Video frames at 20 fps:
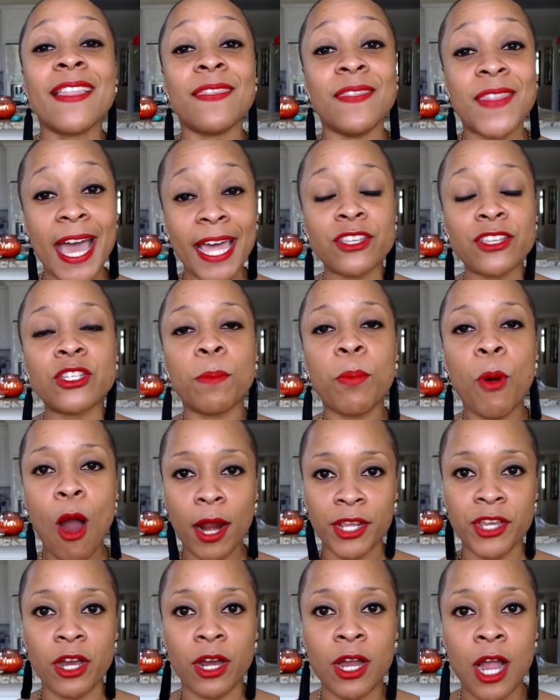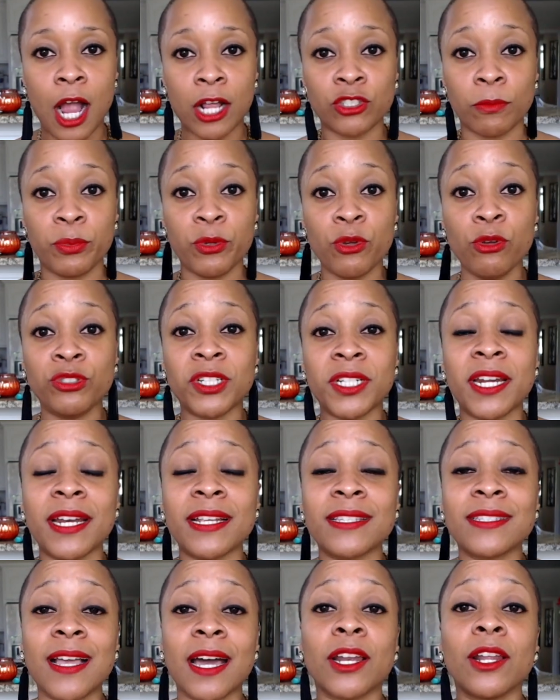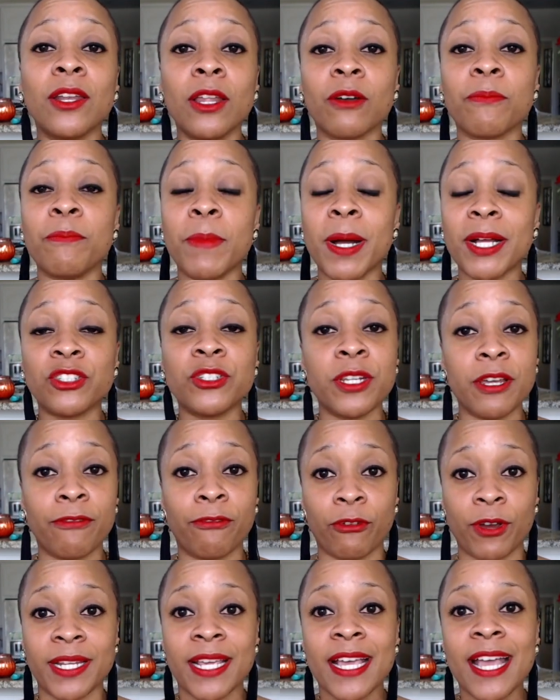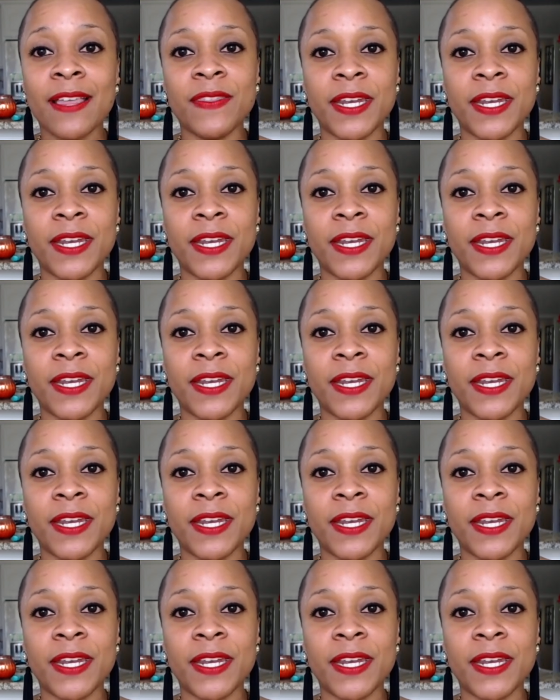that is a part of your contribution, and it's going to look much different